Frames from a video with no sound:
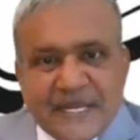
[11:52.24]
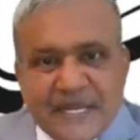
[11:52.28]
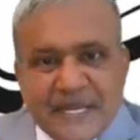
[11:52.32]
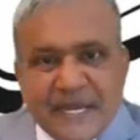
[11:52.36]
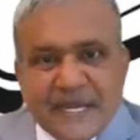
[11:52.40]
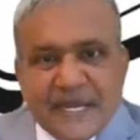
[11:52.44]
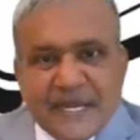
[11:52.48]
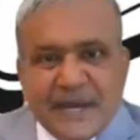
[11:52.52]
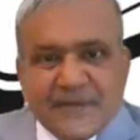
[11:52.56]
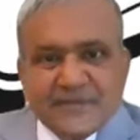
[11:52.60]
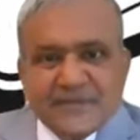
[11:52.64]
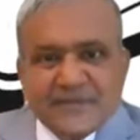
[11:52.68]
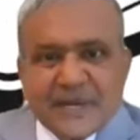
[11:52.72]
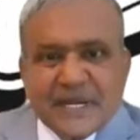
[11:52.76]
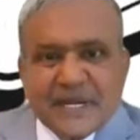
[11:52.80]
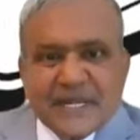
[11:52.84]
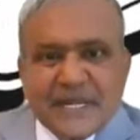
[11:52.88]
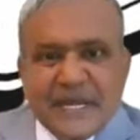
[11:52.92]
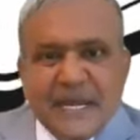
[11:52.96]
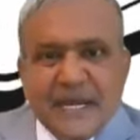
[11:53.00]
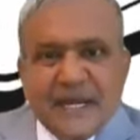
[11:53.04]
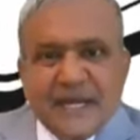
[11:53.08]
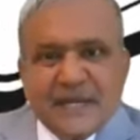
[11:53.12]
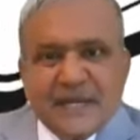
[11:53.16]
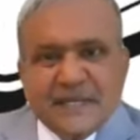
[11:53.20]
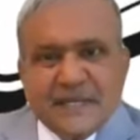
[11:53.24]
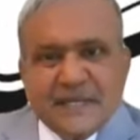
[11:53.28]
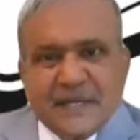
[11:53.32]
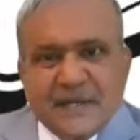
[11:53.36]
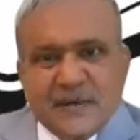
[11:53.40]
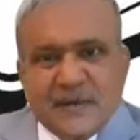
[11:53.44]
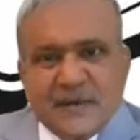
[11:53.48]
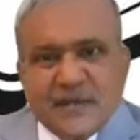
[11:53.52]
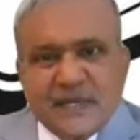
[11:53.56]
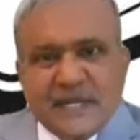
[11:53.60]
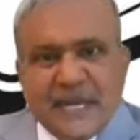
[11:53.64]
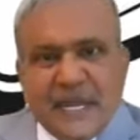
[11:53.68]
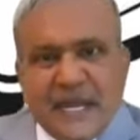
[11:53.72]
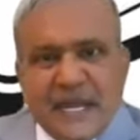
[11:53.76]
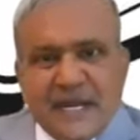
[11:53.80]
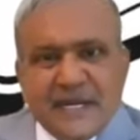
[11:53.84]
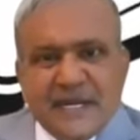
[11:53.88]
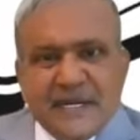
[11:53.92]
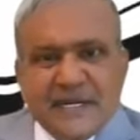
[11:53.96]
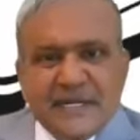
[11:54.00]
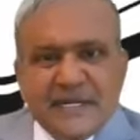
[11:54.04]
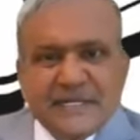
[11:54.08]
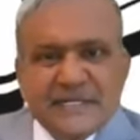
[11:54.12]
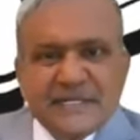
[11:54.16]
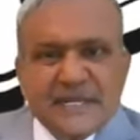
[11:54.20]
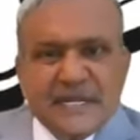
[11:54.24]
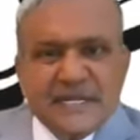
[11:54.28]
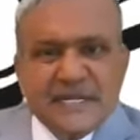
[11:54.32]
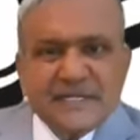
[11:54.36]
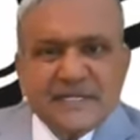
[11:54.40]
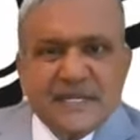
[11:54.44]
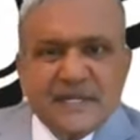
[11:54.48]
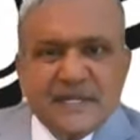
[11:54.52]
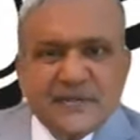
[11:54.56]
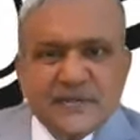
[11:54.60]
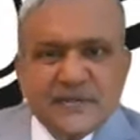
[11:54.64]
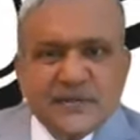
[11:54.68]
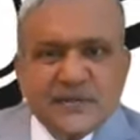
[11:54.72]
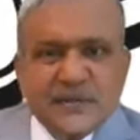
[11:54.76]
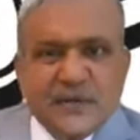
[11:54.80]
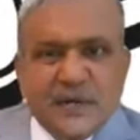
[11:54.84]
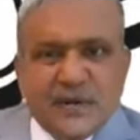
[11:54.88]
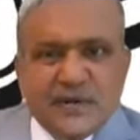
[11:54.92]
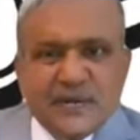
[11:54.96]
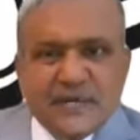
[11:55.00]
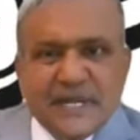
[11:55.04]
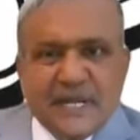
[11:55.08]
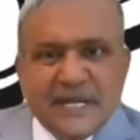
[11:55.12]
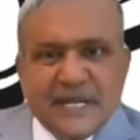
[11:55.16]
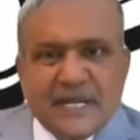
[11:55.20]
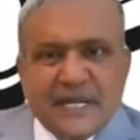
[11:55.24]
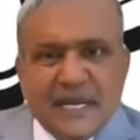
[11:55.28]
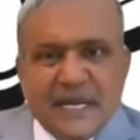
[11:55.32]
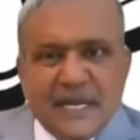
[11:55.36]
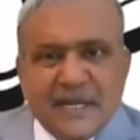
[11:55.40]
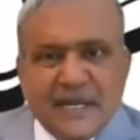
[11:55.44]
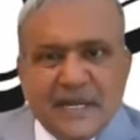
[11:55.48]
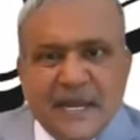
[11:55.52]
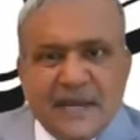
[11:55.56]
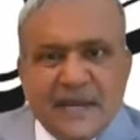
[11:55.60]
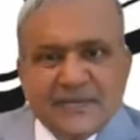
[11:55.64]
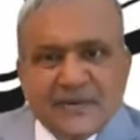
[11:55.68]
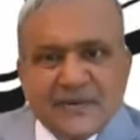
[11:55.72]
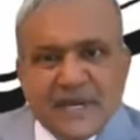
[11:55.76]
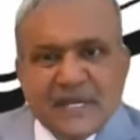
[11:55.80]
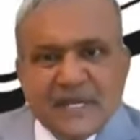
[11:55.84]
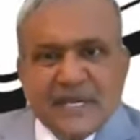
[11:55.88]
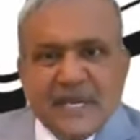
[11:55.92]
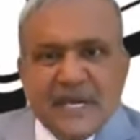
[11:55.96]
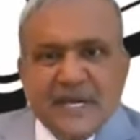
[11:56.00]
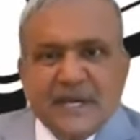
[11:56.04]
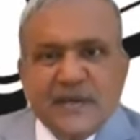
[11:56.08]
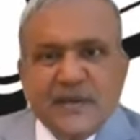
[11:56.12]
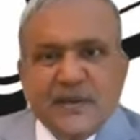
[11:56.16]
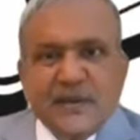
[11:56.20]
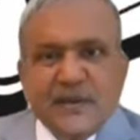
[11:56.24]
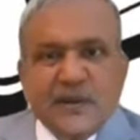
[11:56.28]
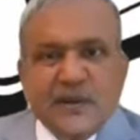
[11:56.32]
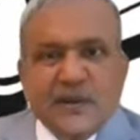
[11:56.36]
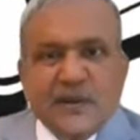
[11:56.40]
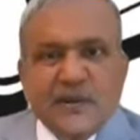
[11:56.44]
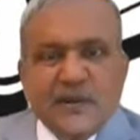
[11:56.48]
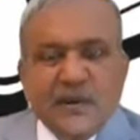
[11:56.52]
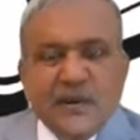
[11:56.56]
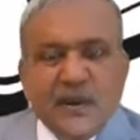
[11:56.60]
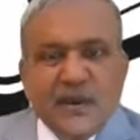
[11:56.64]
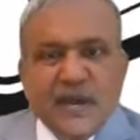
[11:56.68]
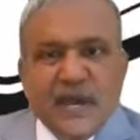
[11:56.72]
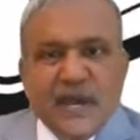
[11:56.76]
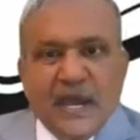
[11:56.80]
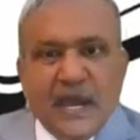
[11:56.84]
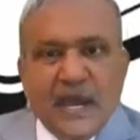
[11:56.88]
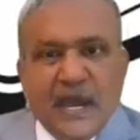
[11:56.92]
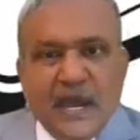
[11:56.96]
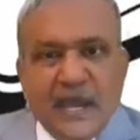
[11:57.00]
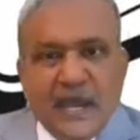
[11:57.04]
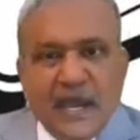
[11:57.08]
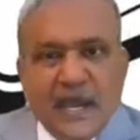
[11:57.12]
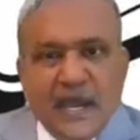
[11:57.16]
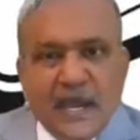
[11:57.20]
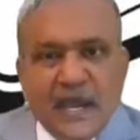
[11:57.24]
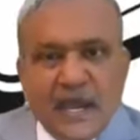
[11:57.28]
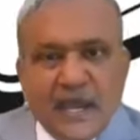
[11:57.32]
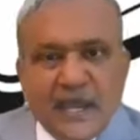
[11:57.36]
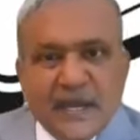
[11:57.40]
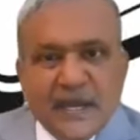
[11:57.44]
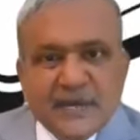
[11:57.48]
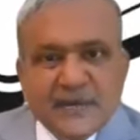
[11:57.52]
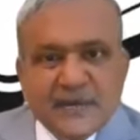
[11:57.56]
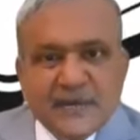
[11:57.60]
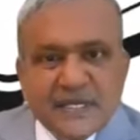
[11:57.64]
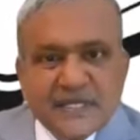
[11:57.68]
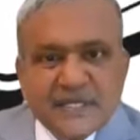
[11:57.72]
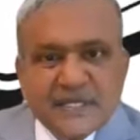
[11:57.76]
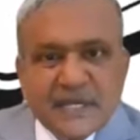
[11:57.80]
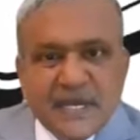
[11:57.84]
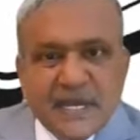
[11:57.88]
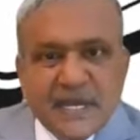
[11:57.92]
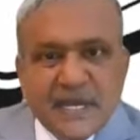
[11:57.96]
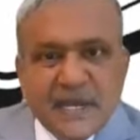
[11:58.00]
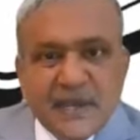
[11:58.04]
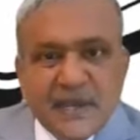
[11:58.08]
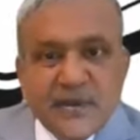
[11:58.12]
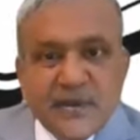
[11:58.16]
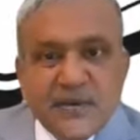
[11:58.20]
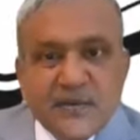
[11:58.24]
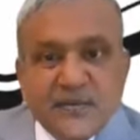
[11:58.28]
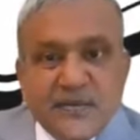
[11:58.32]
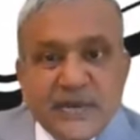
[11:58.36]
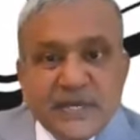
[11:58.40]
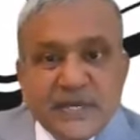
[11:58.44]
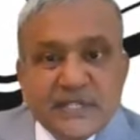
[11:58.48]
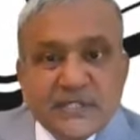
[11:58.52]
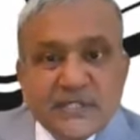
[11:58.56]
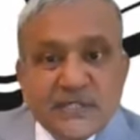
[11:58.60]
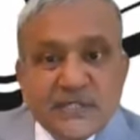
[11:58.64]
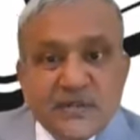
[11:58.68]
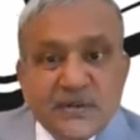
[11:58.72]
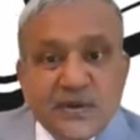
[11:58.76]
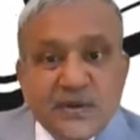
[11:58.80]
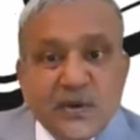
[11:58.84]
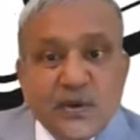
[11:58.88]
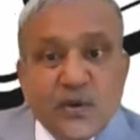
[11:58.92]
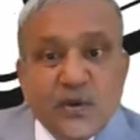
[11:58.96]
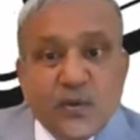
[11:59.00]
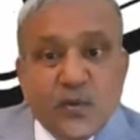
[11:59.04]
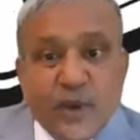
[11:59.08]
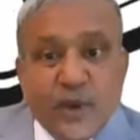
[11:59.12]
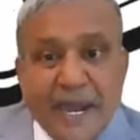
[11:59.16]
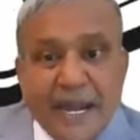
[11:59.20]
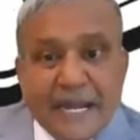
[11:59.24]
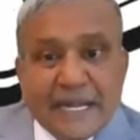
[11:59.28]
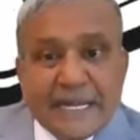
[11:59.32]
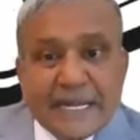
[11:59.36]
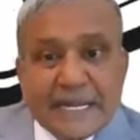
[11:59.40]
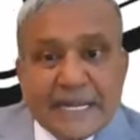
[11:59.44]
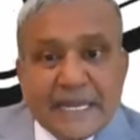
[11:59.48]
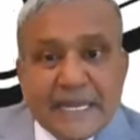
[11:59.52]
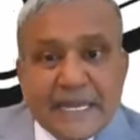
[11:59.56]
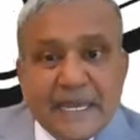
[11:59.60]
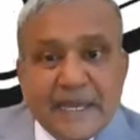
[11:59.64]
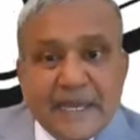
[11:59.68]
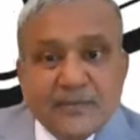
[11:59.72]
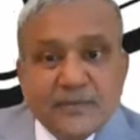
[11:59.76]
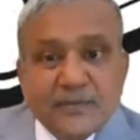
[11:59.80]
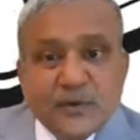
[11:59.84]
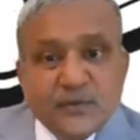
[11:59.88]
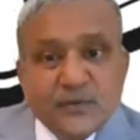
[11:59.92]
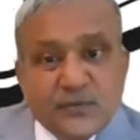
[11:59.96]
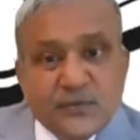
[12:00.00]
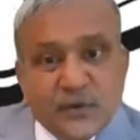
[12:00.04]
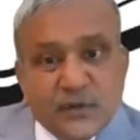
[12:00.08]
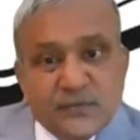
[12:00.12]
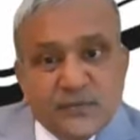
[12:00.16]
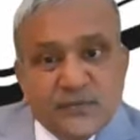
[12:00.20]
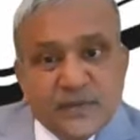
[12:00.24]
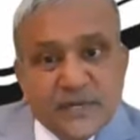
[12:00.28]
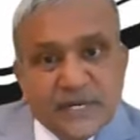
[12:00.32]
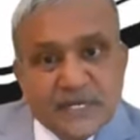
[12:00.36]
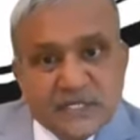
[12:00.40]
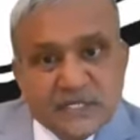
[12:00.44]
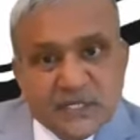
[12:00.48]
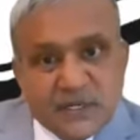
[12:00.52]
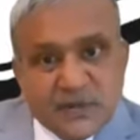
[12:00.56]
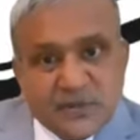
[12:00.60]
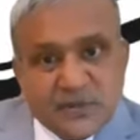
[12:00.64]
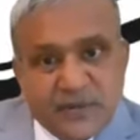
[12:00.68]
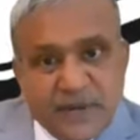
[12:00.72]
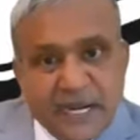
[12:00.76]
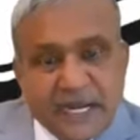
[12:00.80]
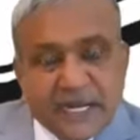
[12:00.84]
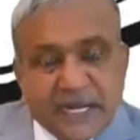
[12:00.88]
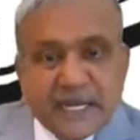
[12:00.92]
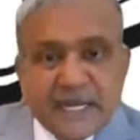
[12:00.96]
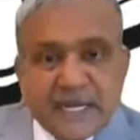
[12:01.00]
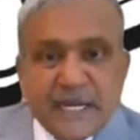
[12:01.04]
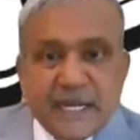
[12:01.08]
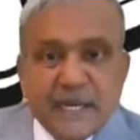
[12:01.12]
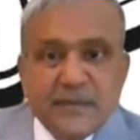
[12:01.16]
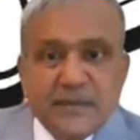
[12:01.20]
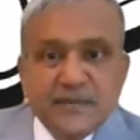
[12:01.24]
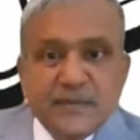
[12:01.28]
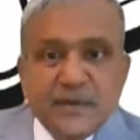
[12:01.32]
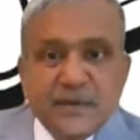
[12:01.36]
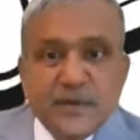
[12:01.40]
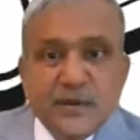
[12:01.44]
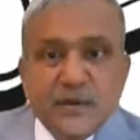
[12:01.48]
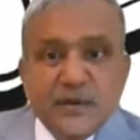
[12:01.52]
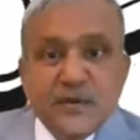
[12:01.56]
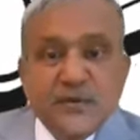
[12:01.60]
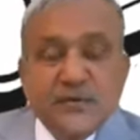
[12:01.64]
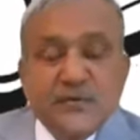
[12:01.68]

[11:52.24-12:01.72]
Then after that, they had a discussion throughout that. Then after that, it was a which VAT came, full-fledged VAT came,